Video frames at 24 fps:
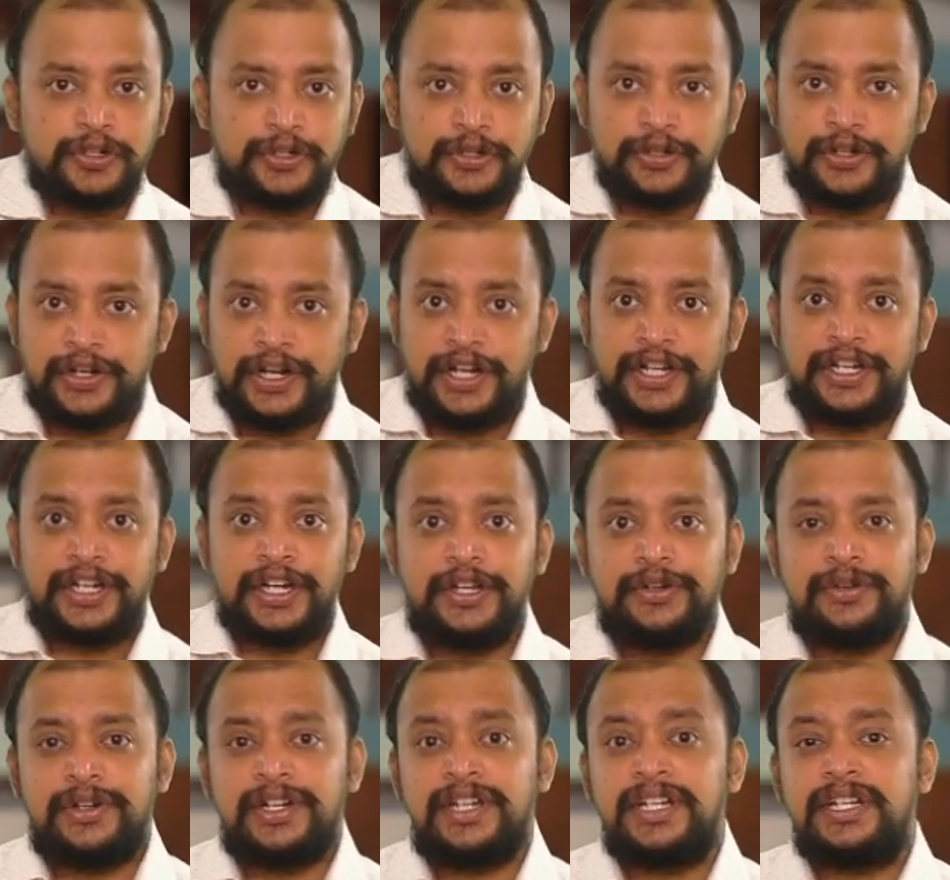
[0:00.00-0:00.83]

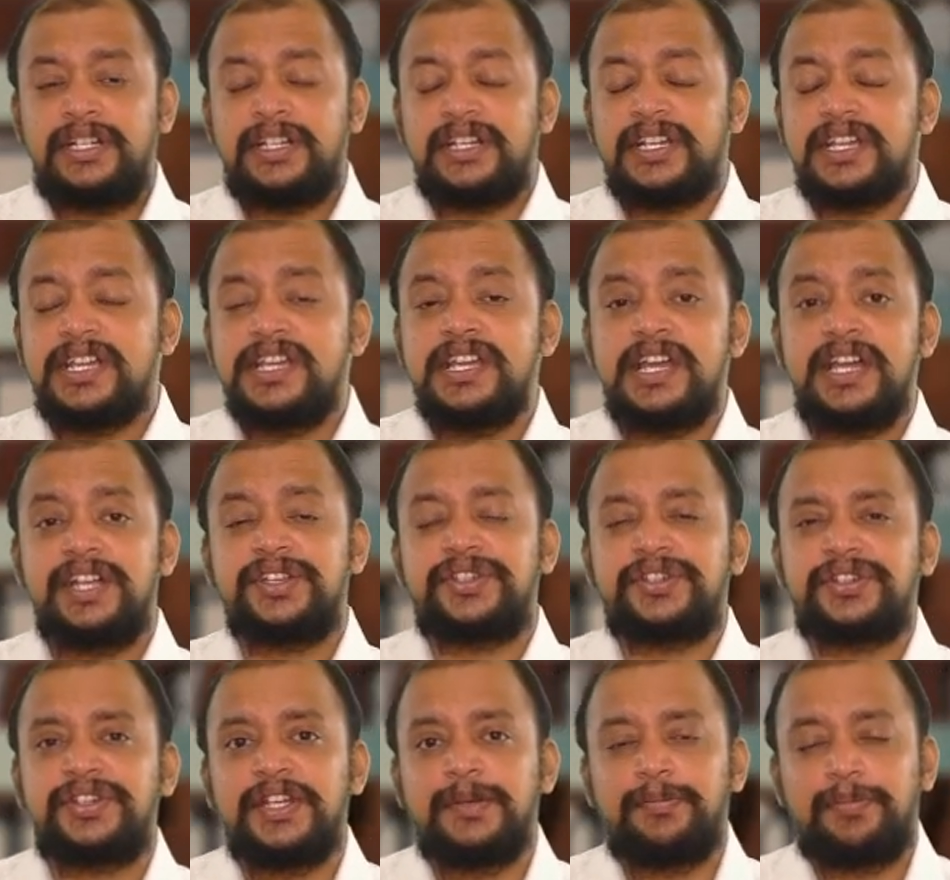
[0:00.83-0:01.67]
oriented unit,
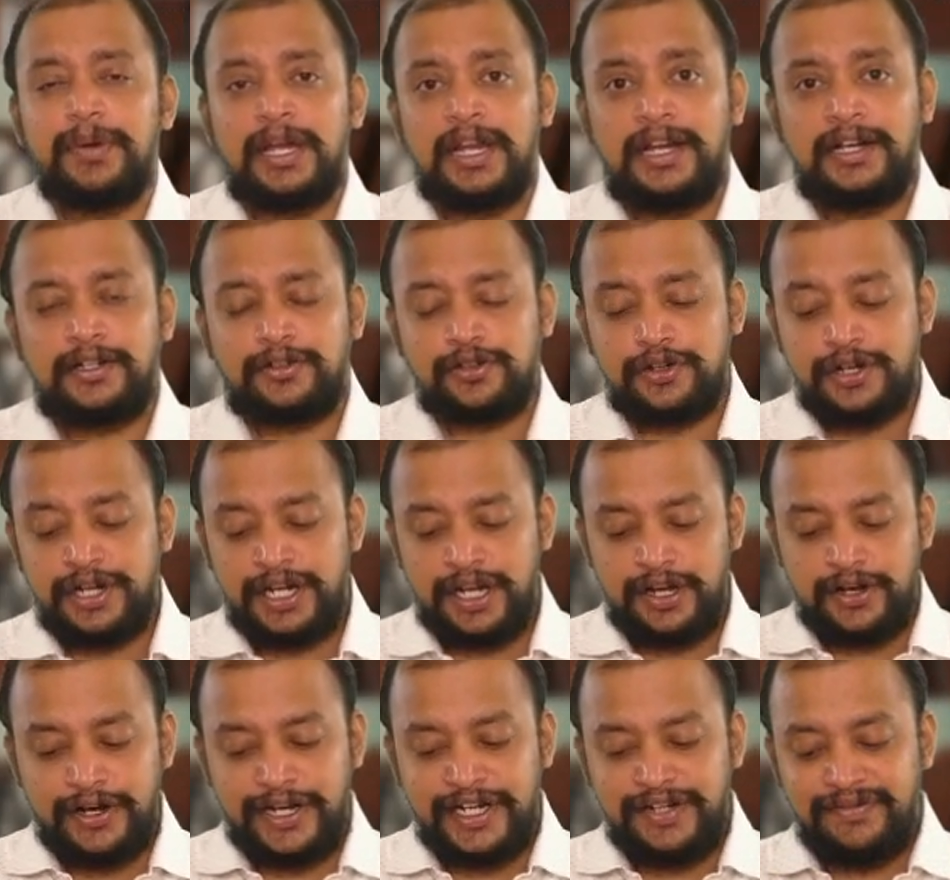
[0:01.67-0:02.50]
EHTP
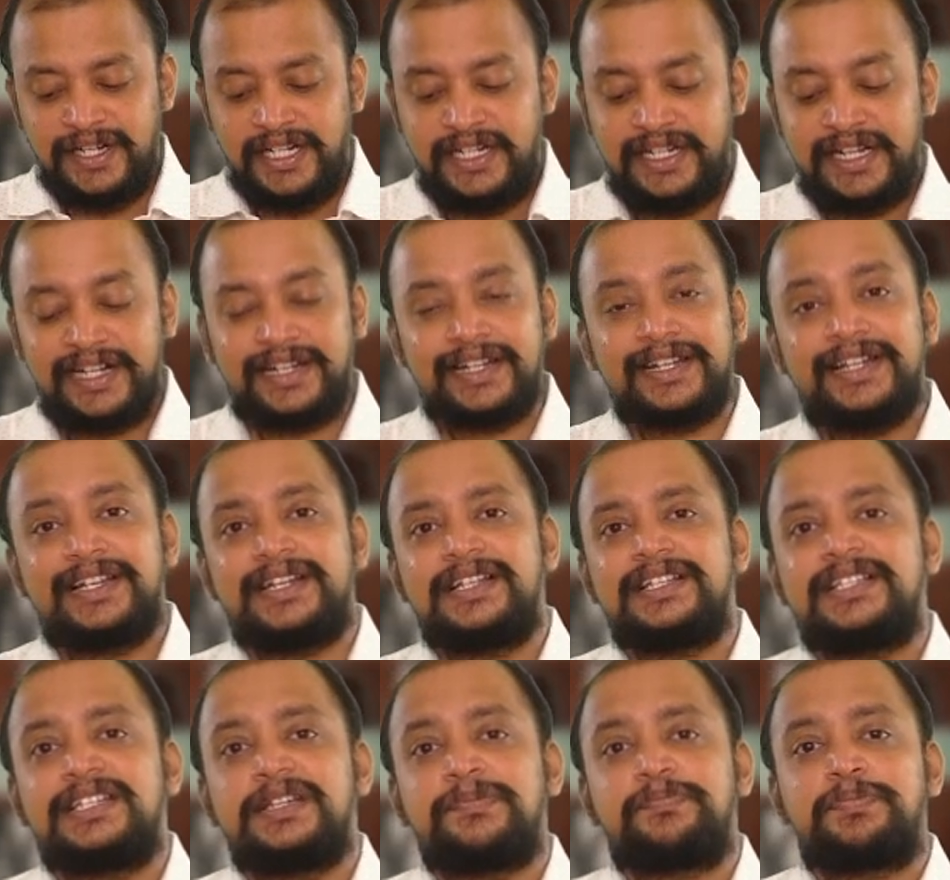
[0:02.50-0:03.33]
electronic hardware
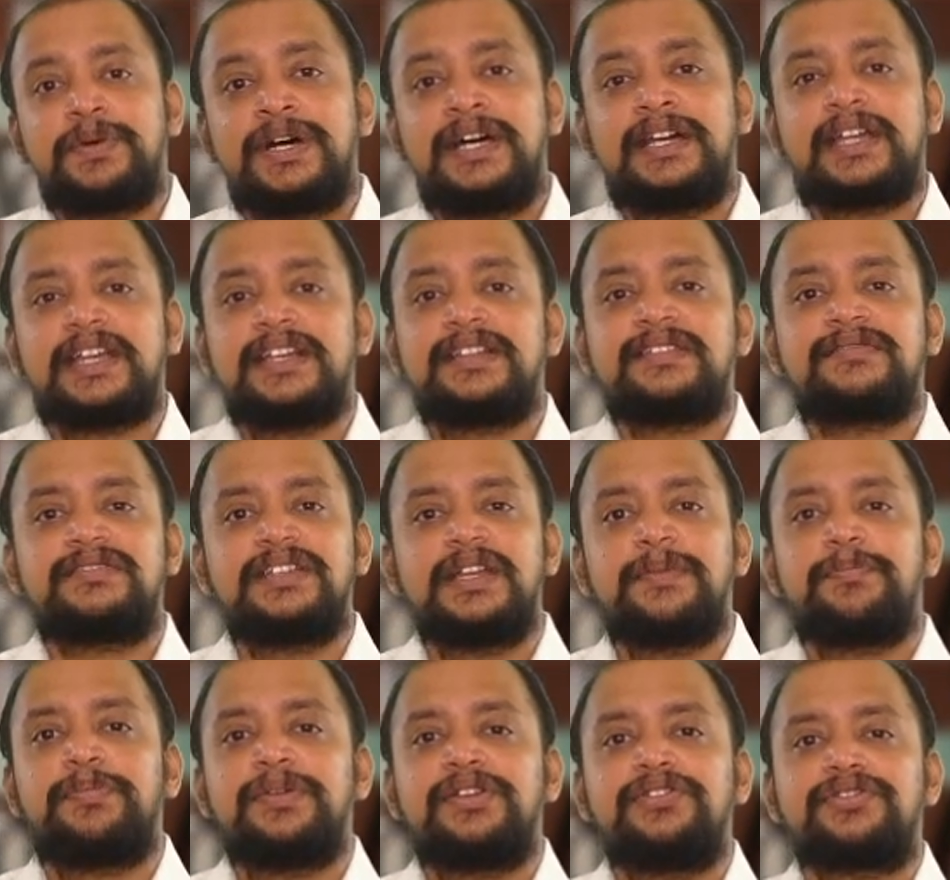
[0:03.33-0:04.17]
technology park,
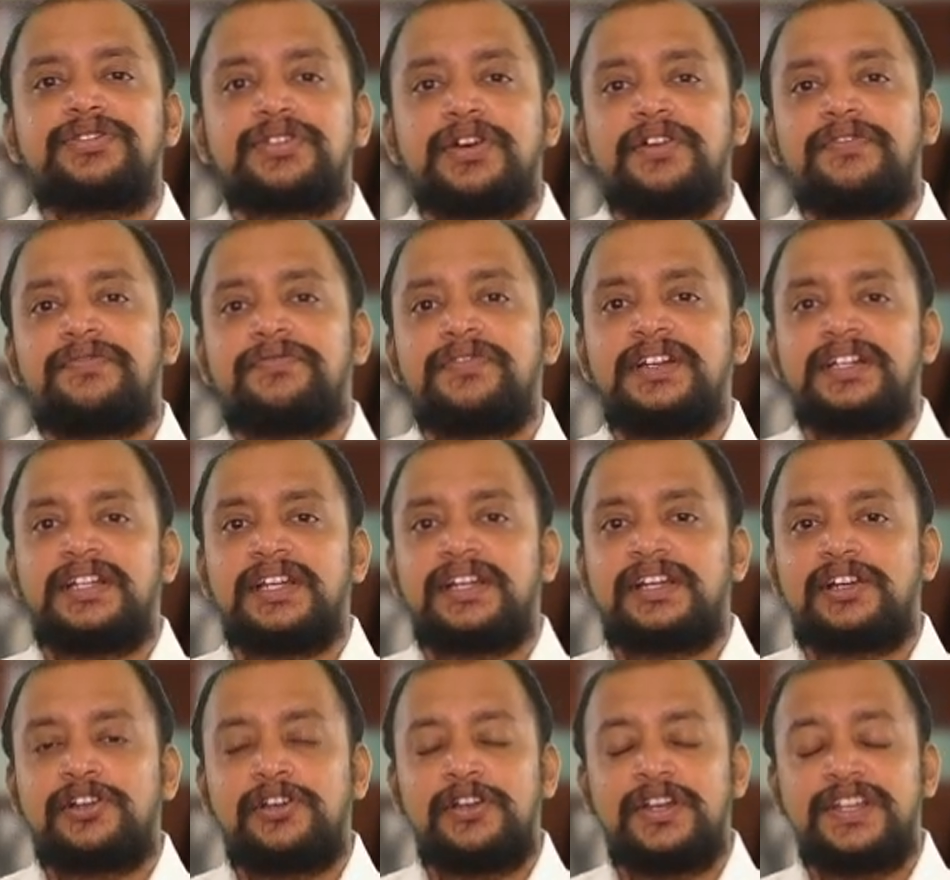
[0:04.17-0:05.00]
STP software
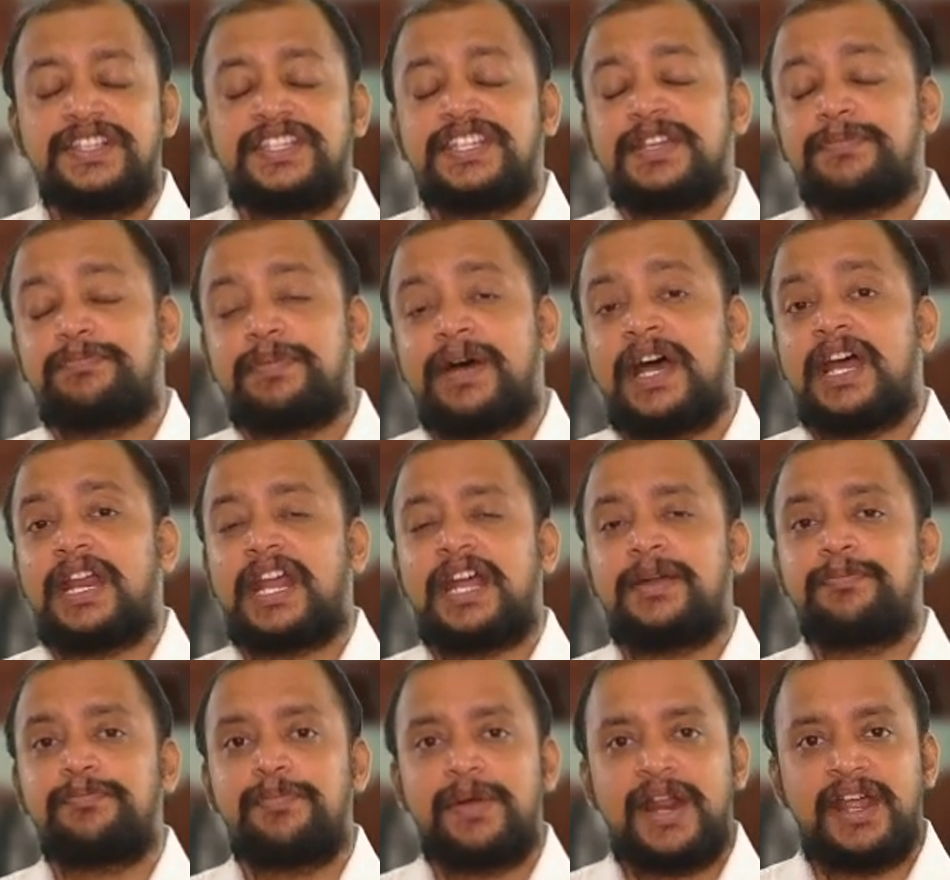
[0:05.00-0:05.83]
technology park
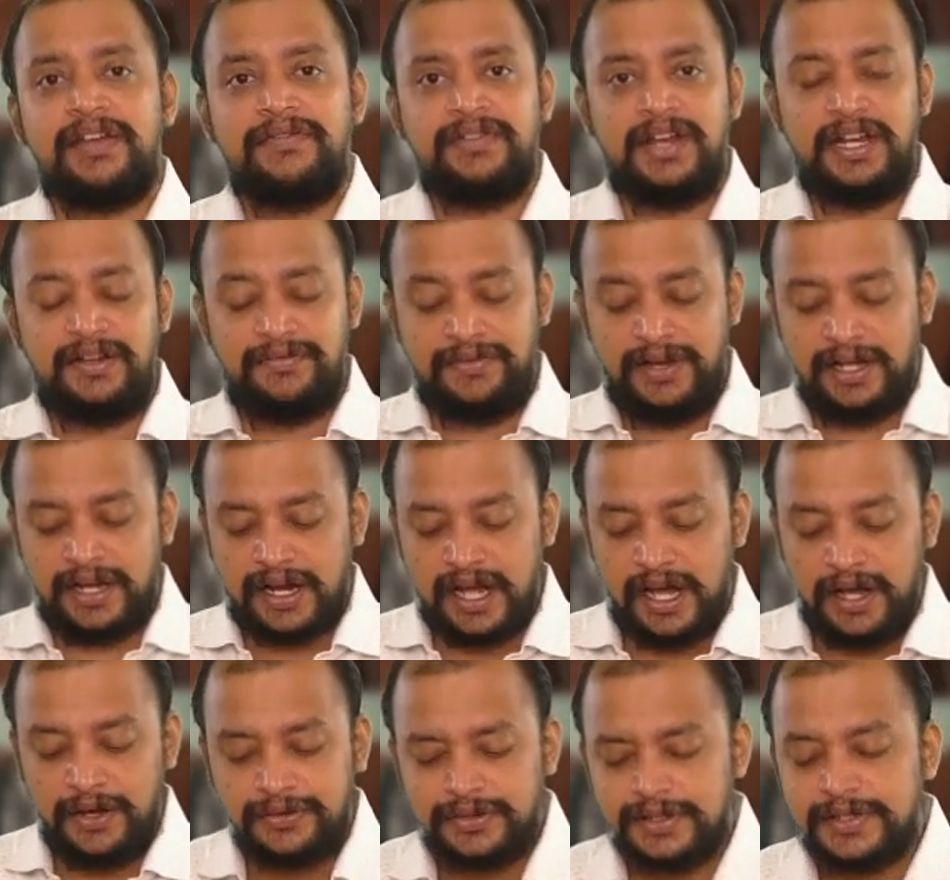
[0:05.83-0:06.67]
and private
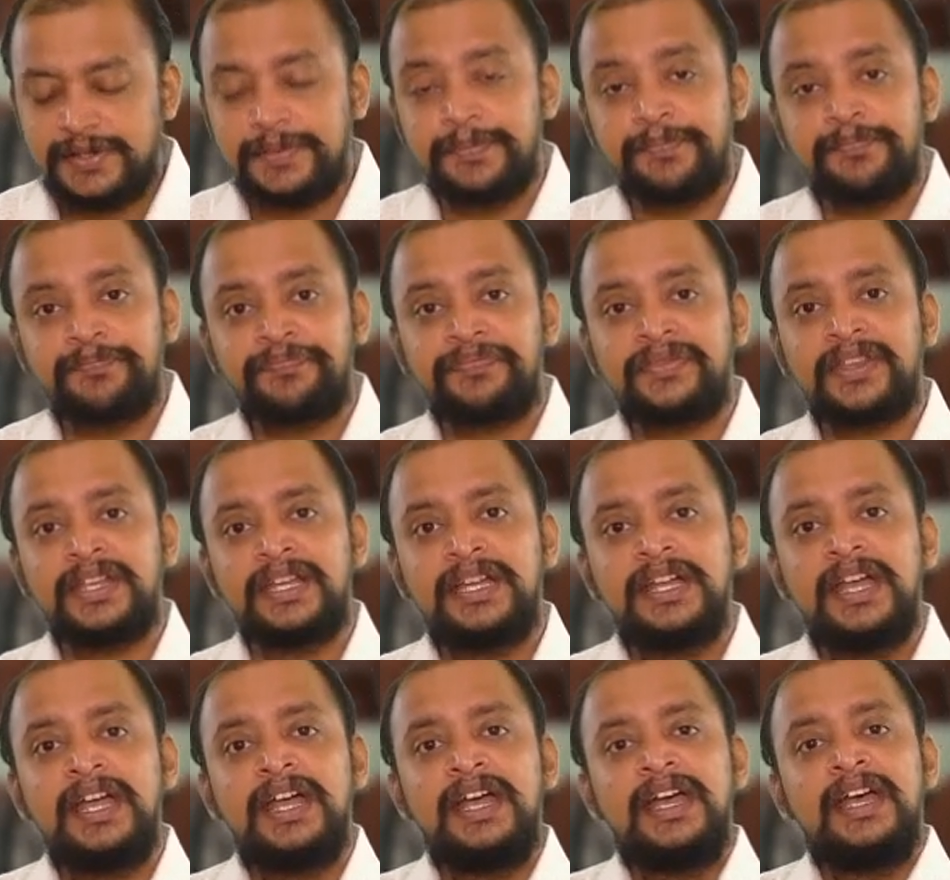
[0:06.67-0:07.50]
warehouse.
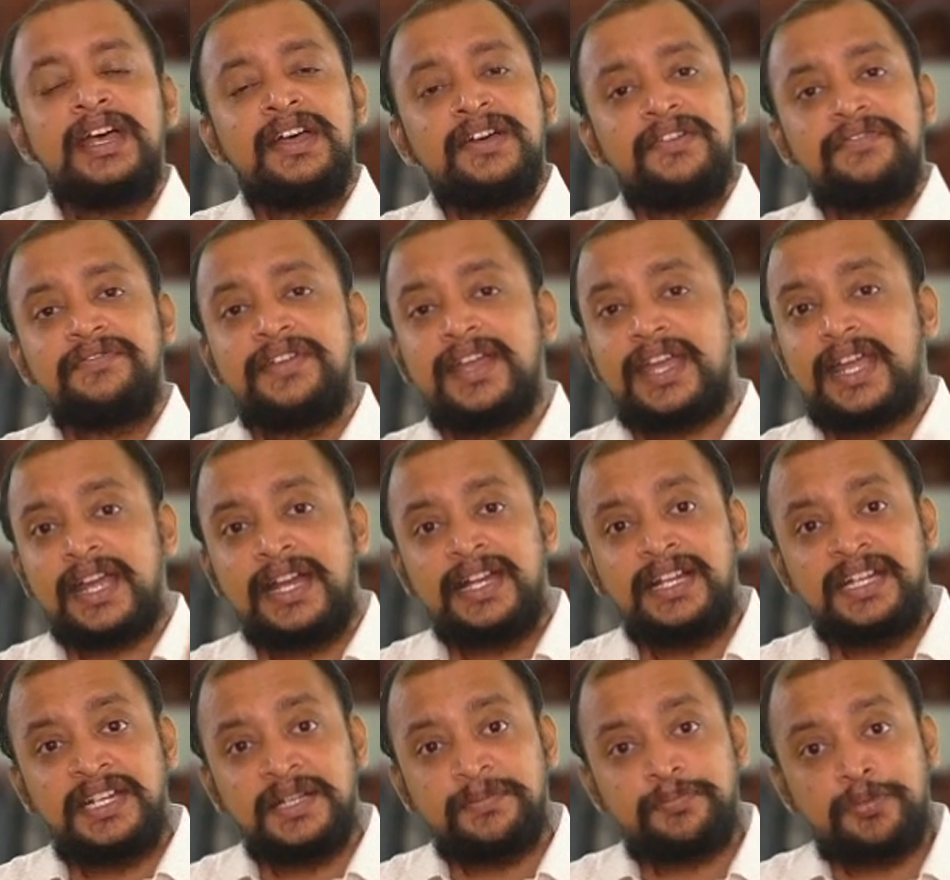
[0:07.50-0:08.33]
We
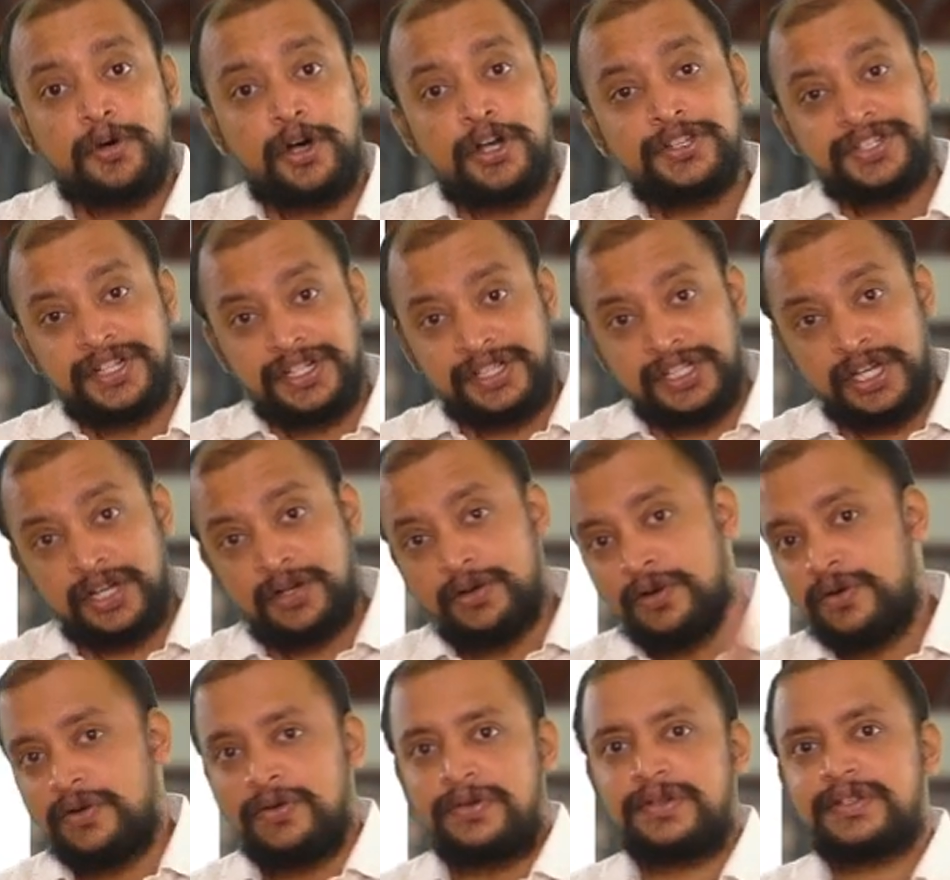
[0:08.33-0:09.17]
can deposit the
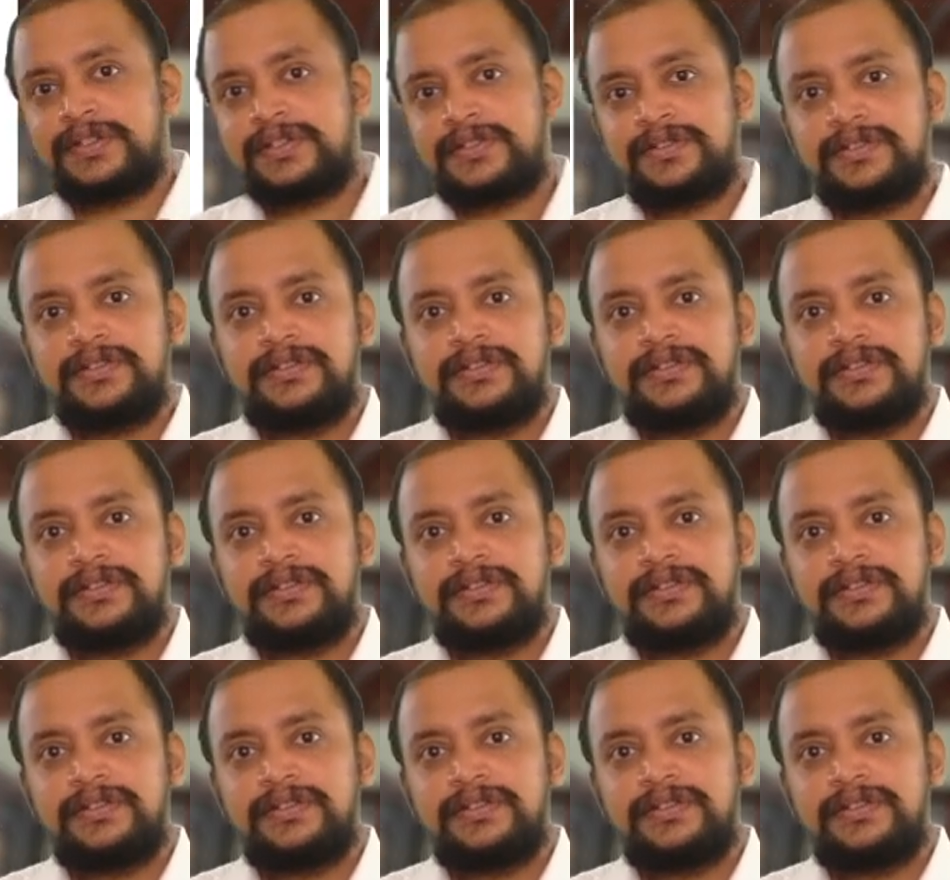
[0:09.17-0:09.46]
goods